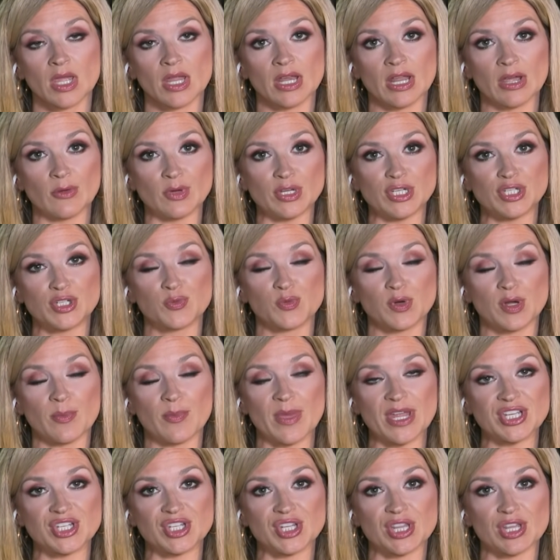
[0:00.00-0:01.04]
And we do want to
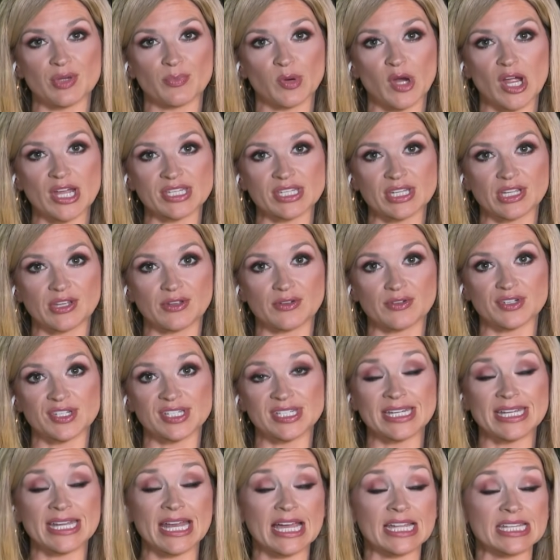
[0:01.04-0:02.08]
mention that prosecutors
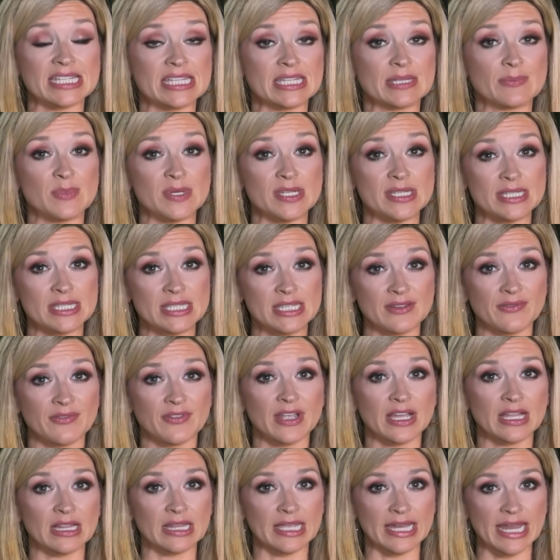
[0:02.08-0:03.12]
did not
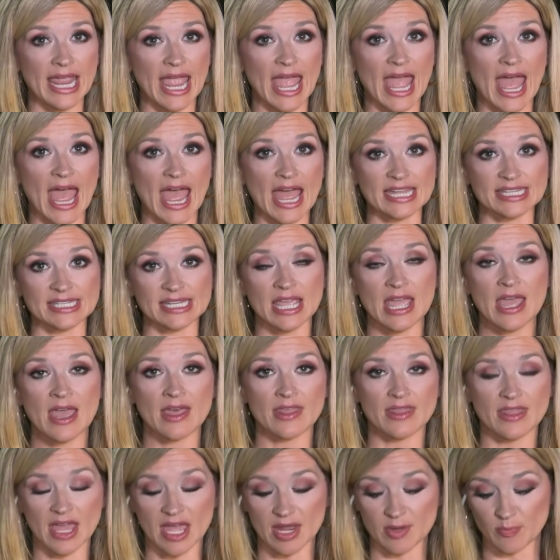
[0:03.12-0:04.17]
specifically ask
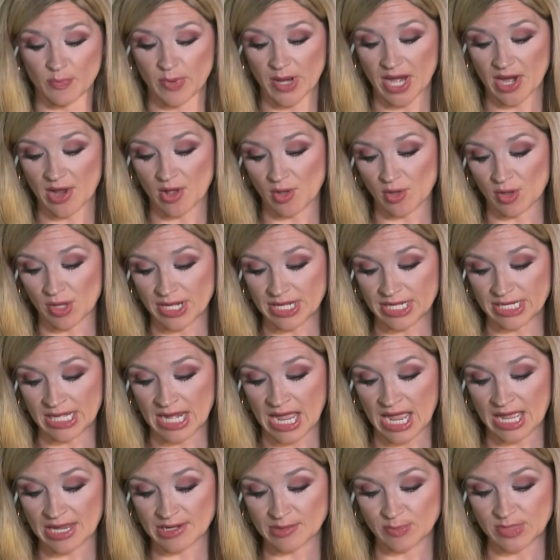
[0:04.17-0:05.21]
that bail
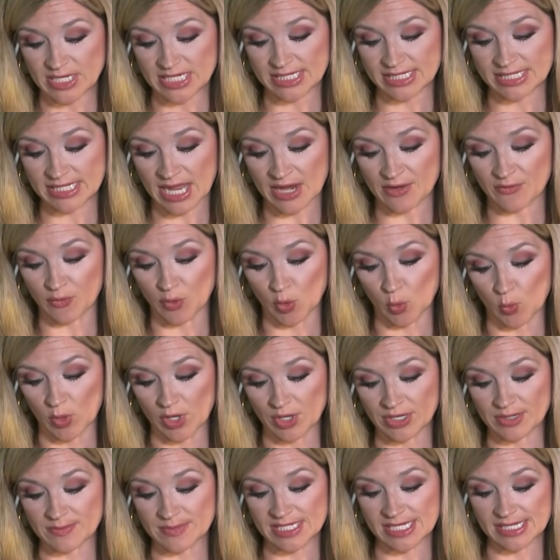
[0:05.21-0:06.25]
not be set for
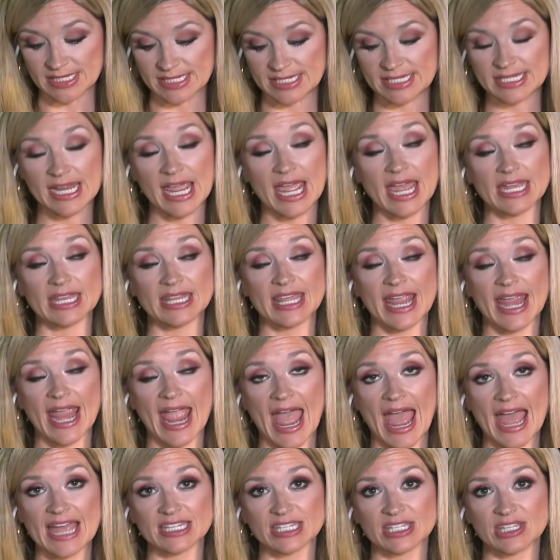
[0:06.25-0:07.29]
Williams. Instead, they
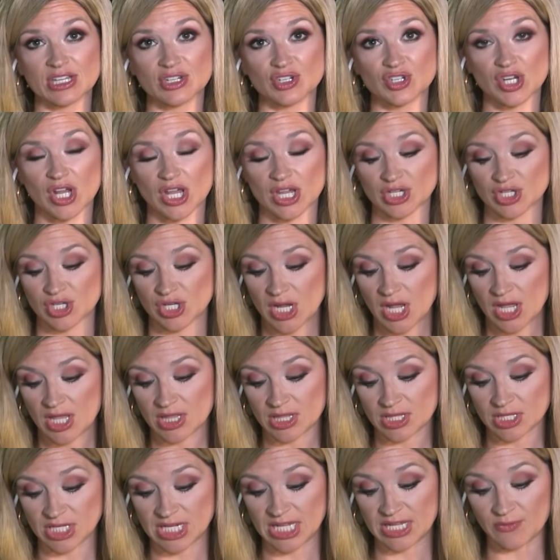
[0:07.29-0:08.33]
asked that judge
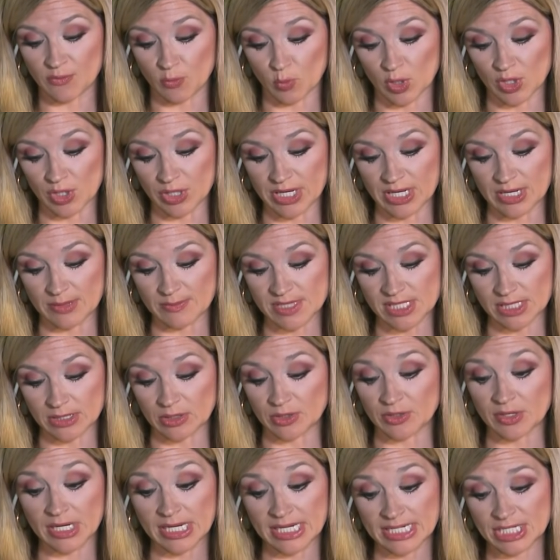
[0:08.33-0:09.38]
give Williams,
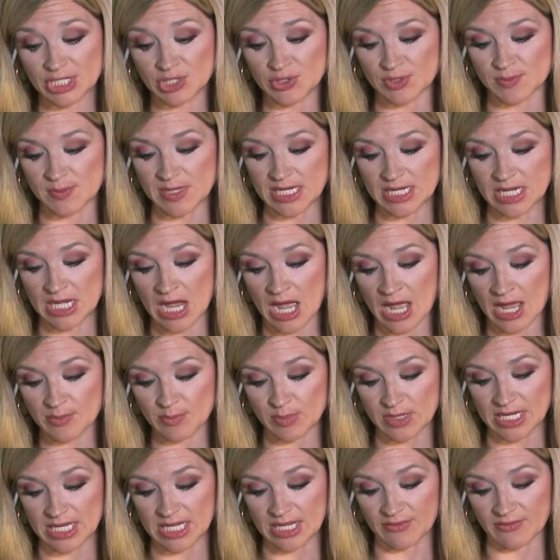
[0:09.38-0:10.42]
or excuse me, not
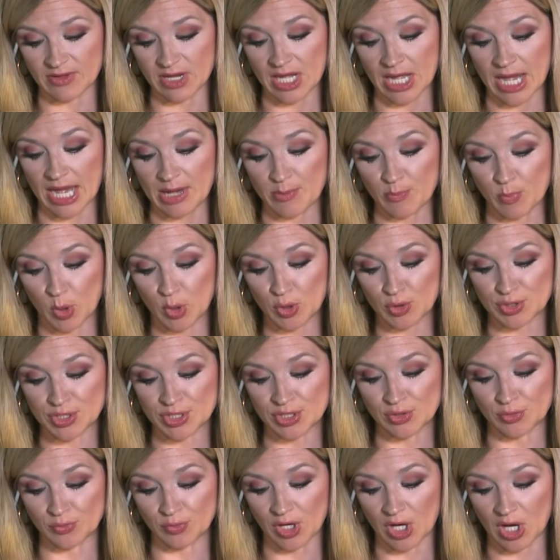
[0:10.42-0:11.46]
be given a
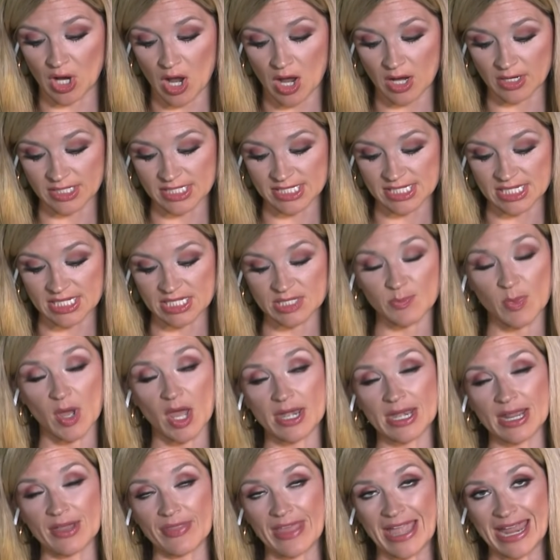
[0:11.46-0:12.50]
personal recognizance
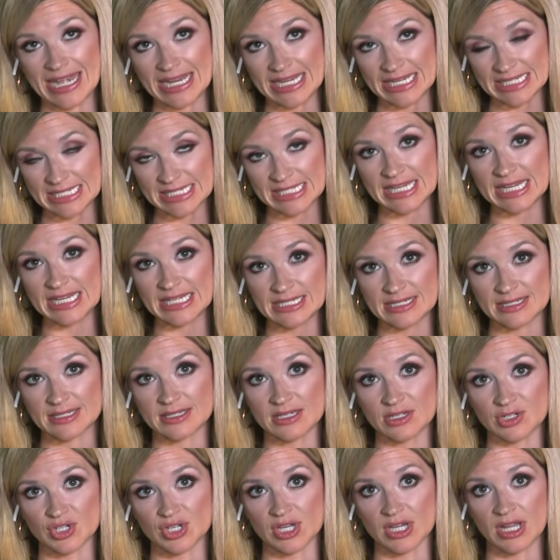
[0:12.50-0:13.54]
bond. Now, that is a
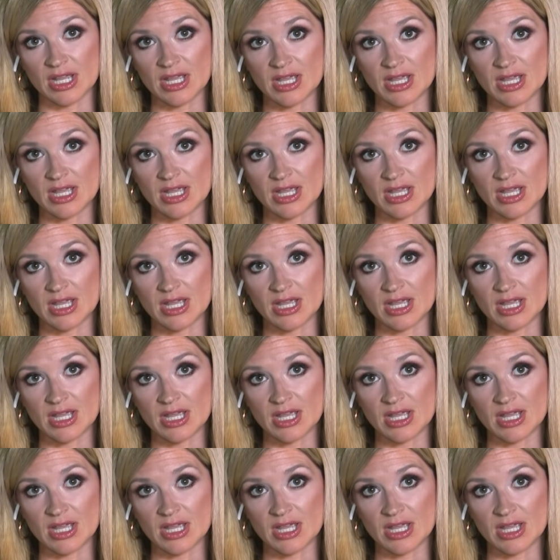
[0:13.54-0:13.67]
decision